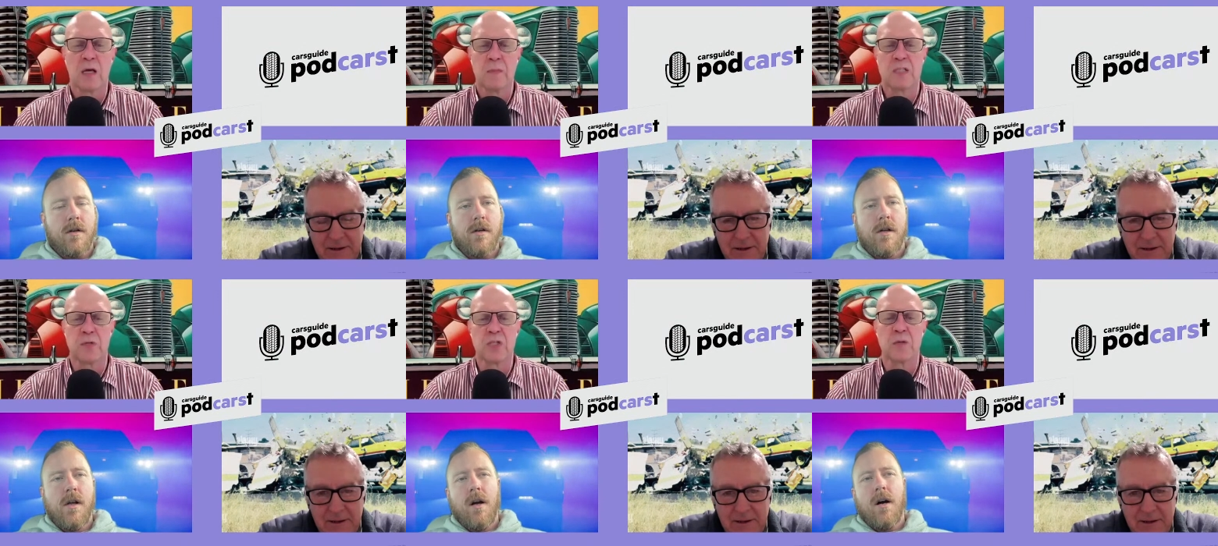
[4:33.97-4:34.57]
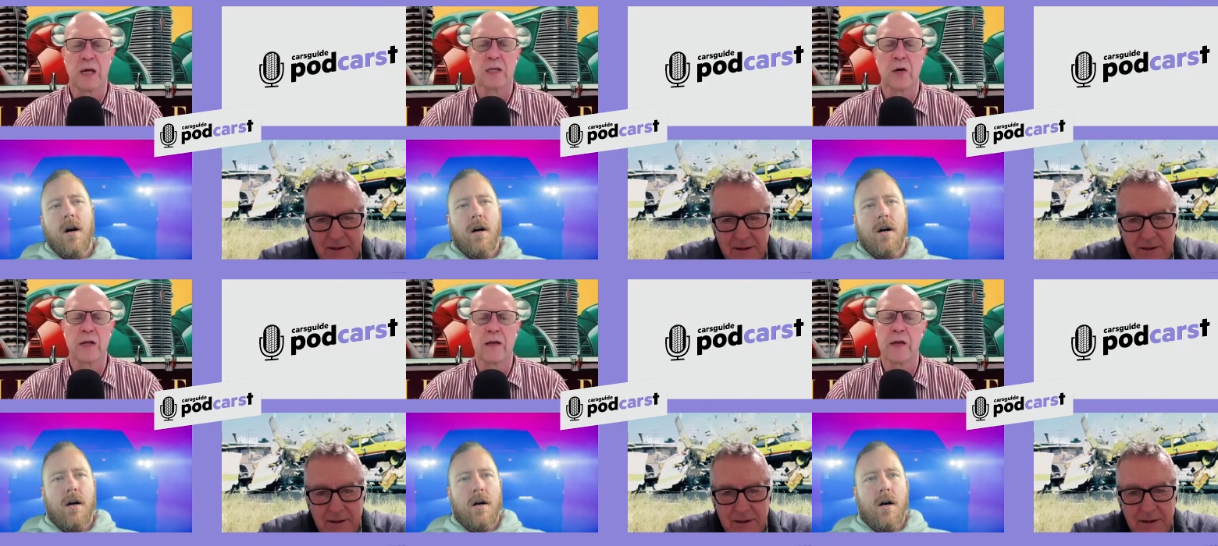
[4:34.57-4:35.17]
Speaker 1: Mitsubishi may
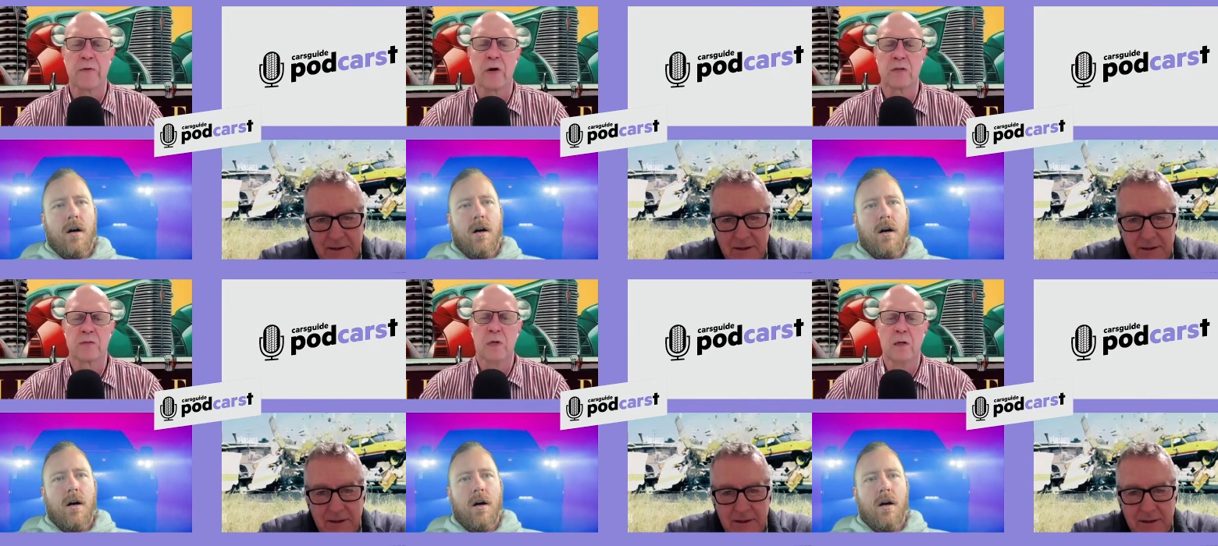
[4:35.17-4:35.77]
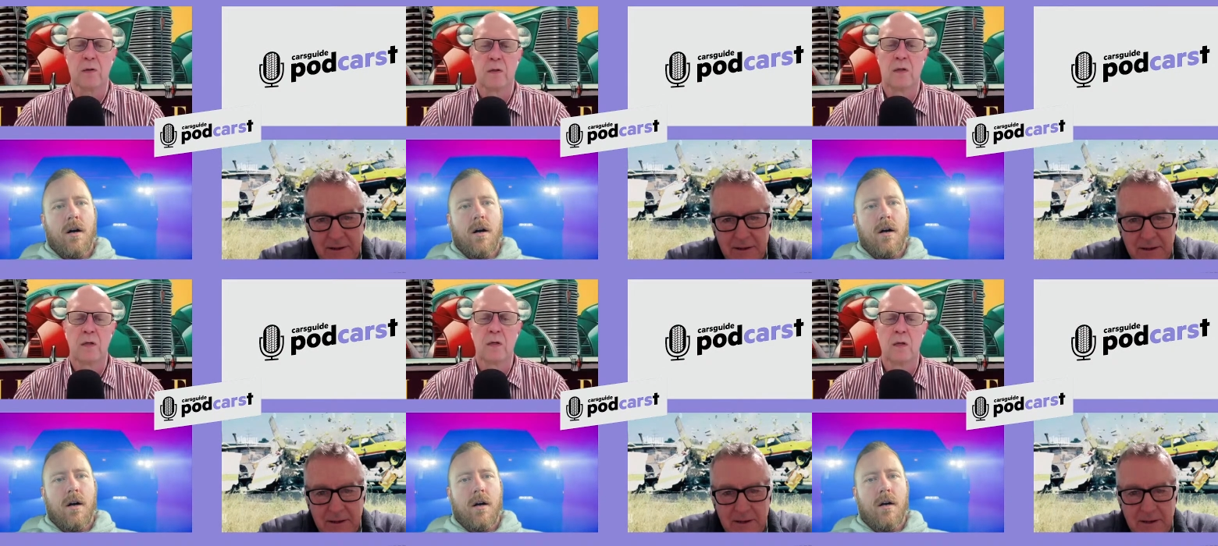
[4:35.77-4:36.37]
go down that road as well.
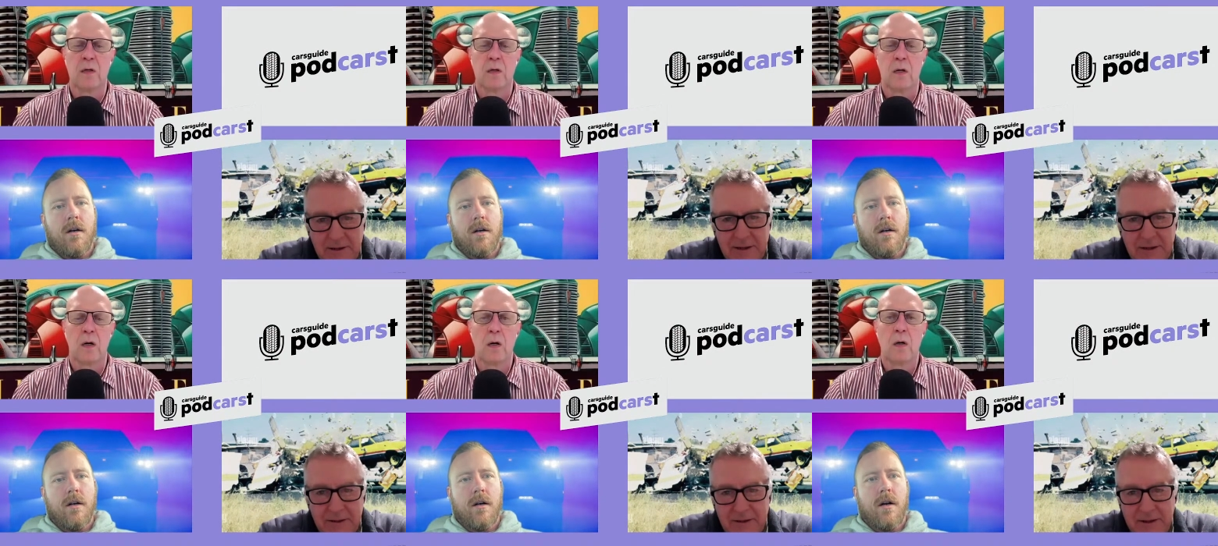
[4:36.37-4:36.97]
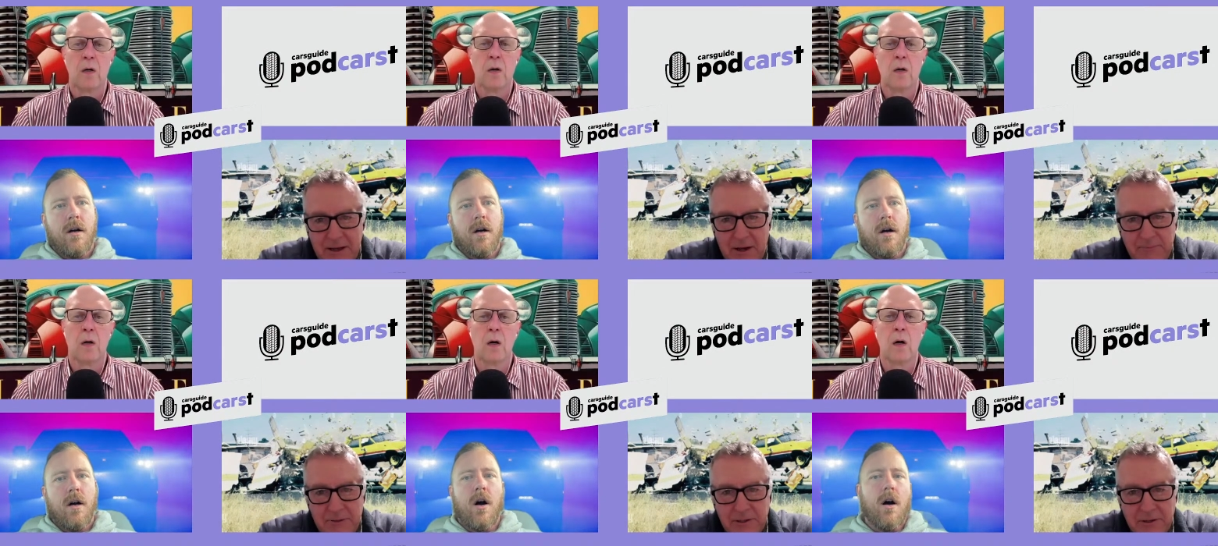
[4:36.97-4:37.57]
Speaker 2: Yeah. Oh,
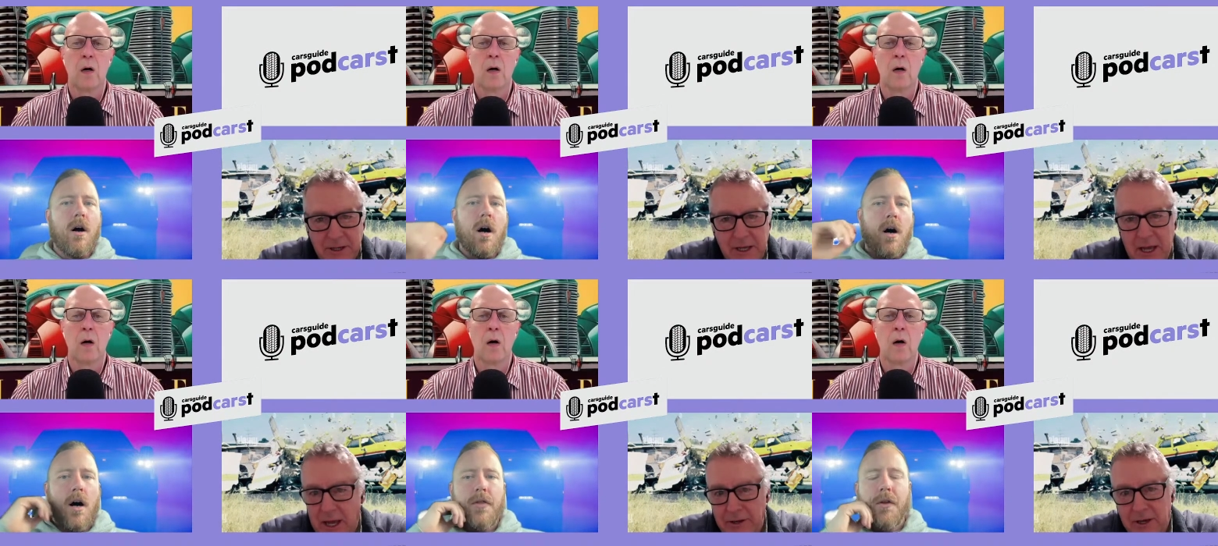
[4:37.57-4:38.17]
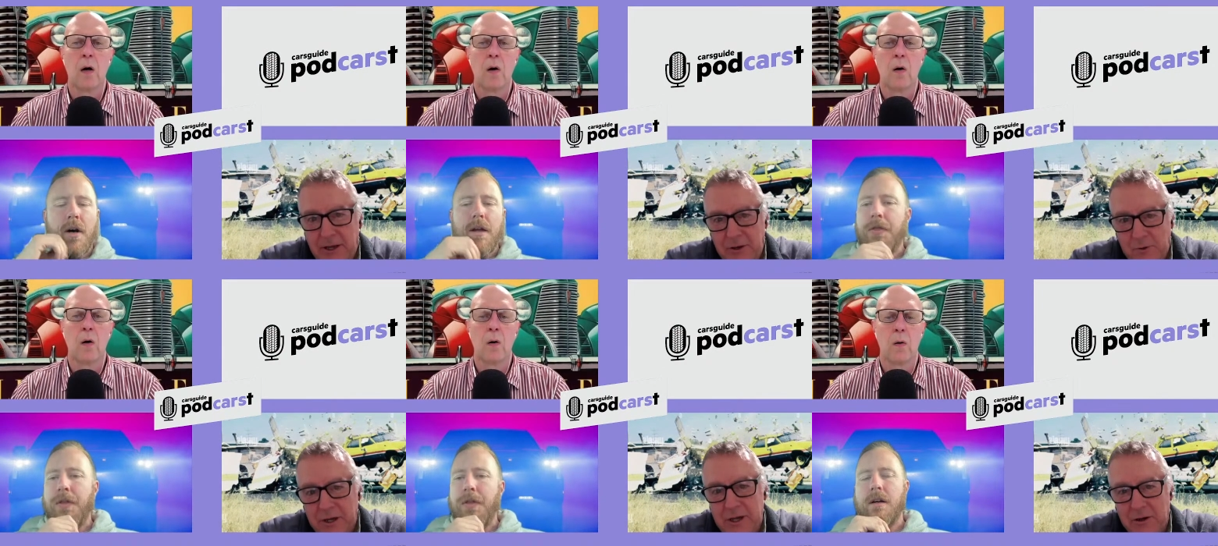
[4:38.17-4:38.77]
absolutely. And you're, and you're
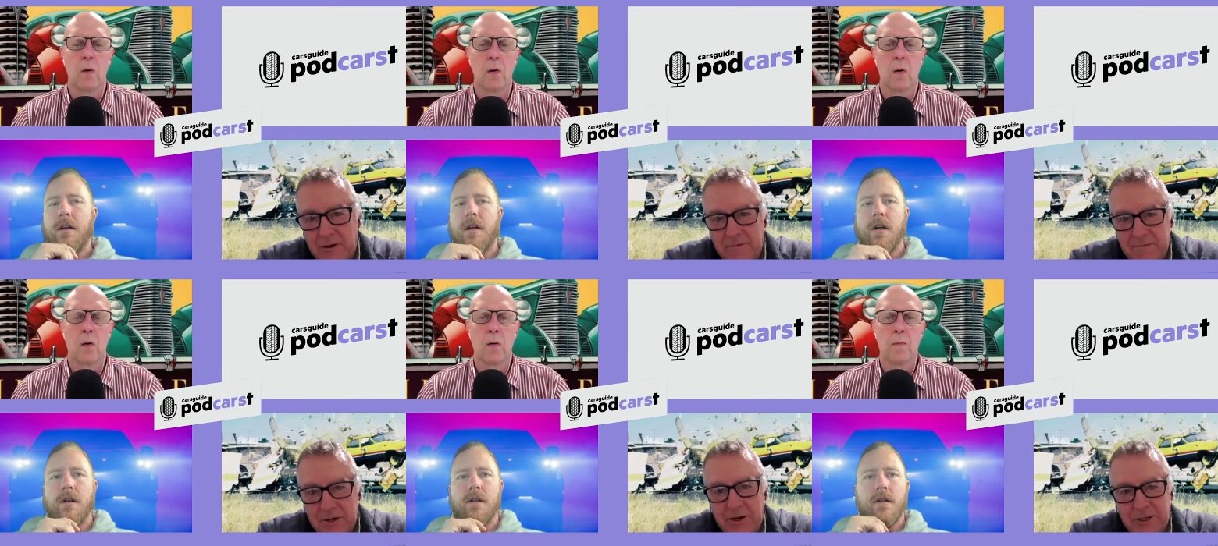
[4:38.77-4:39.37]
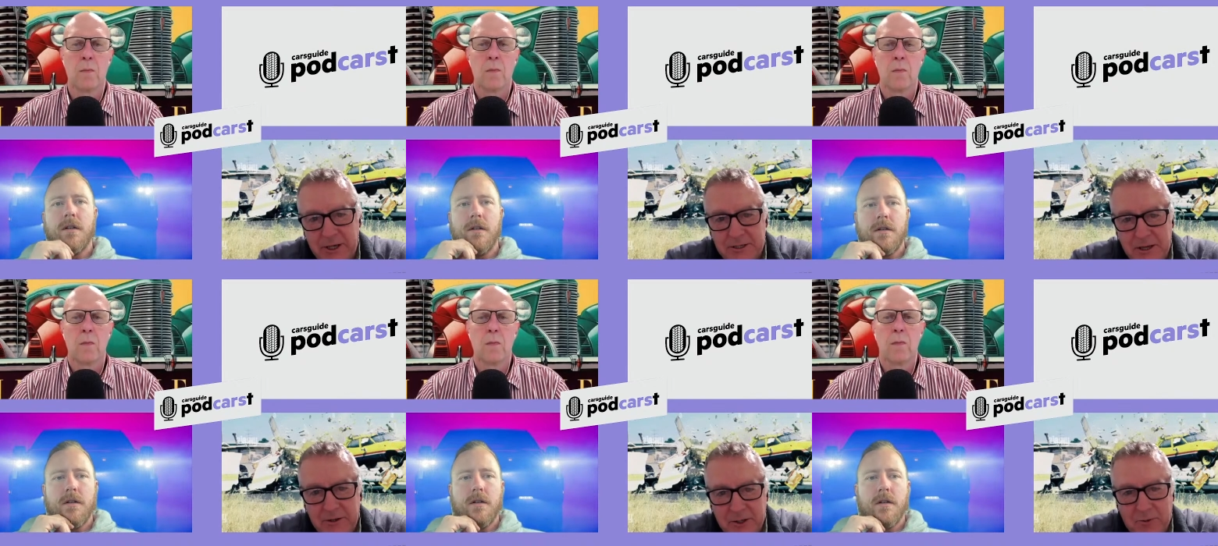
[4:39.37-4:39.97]
working off, sorry,
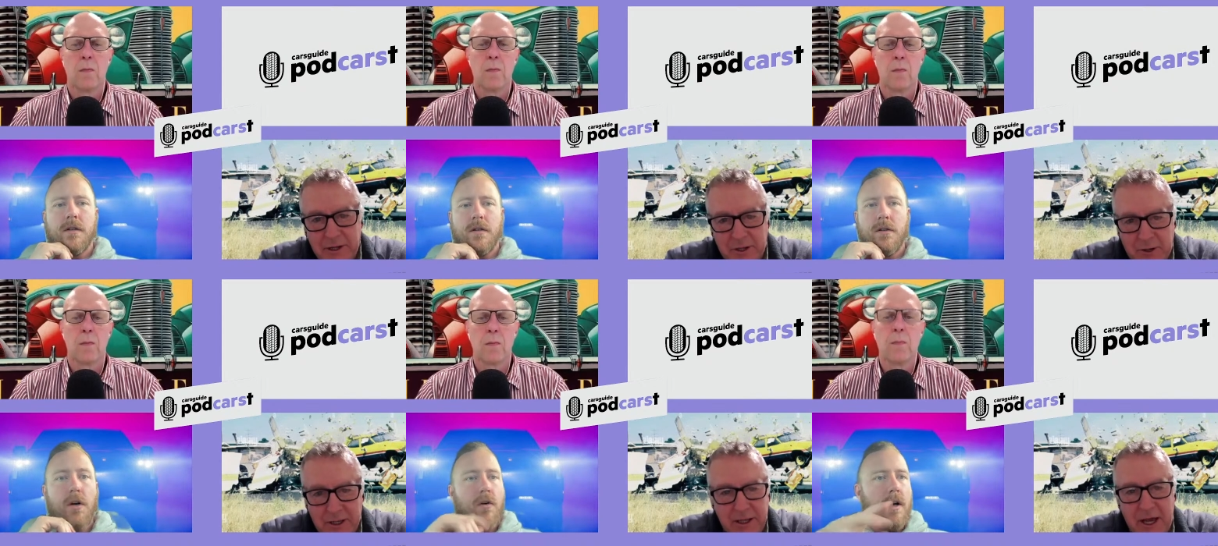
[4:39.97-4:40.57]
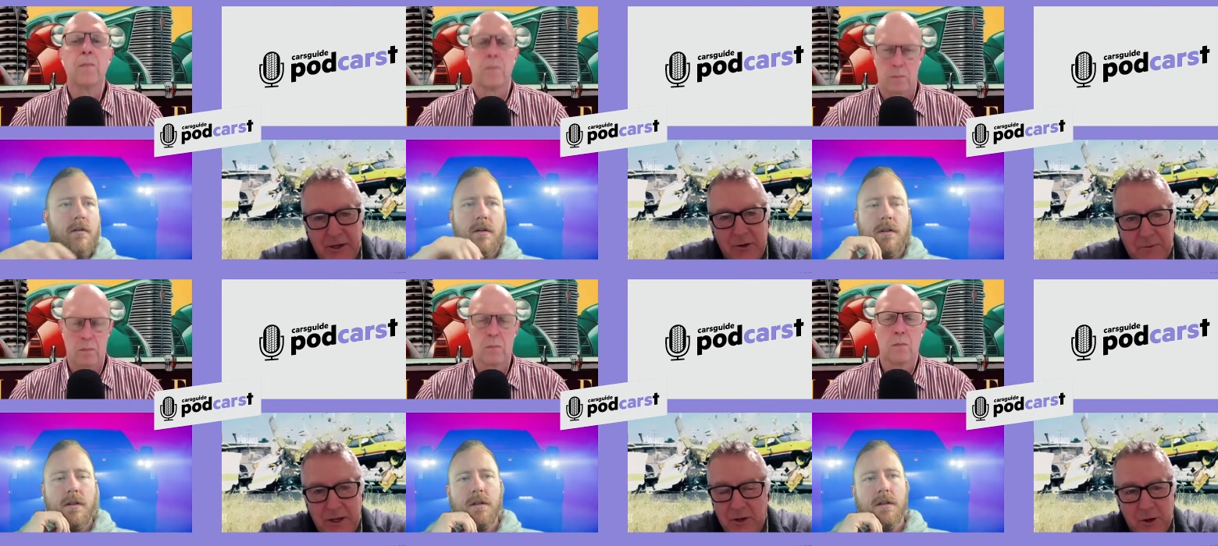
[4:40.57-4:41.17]
Chesto, just really quickly. No, and you're,
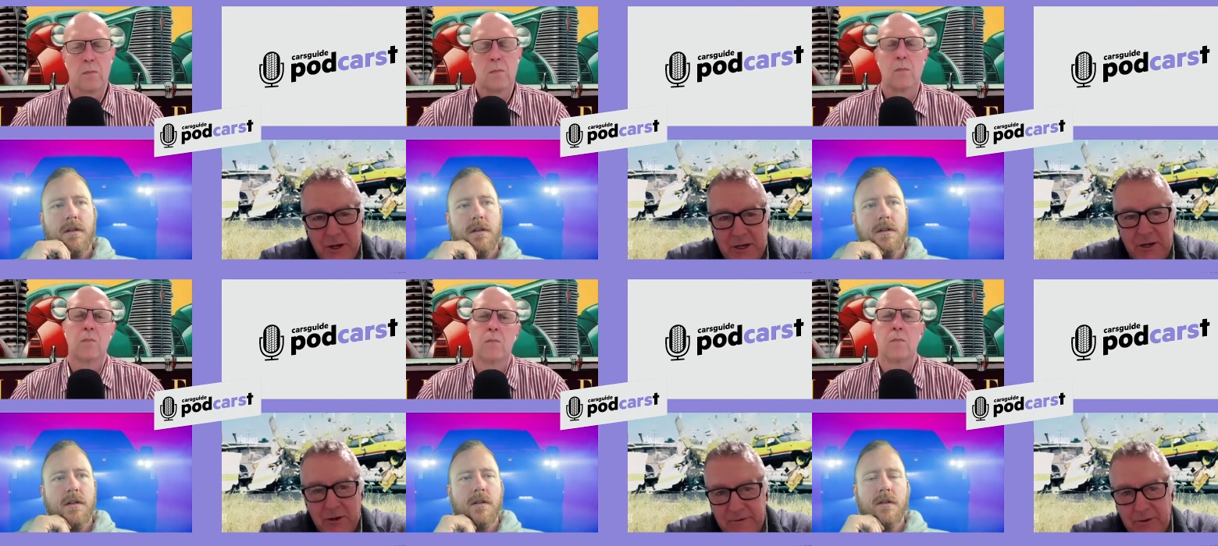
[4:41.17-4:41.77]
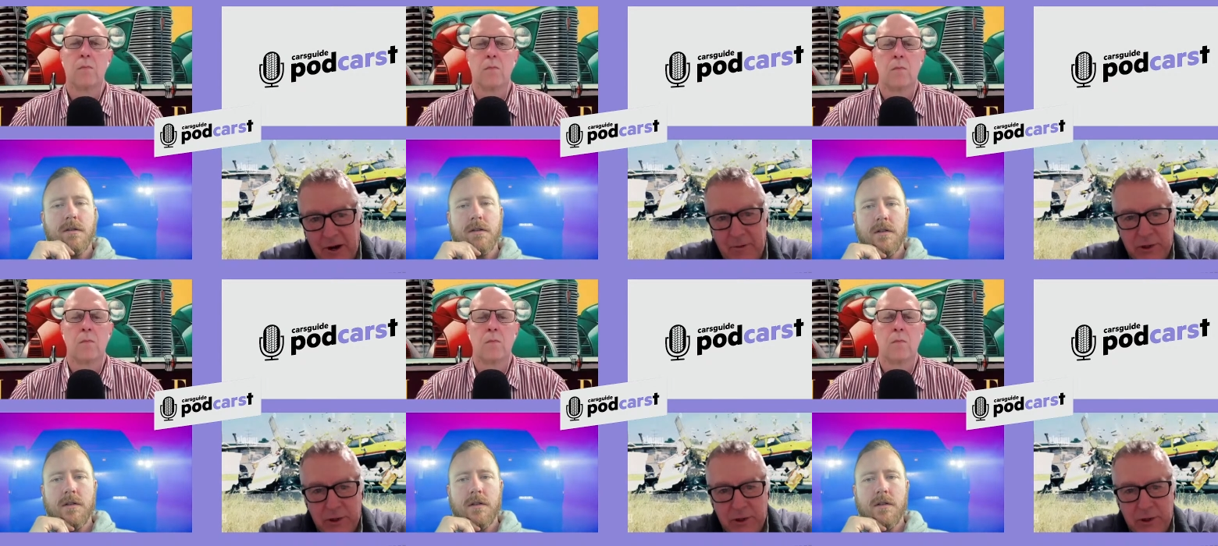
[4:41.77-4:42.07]
and you're working off a great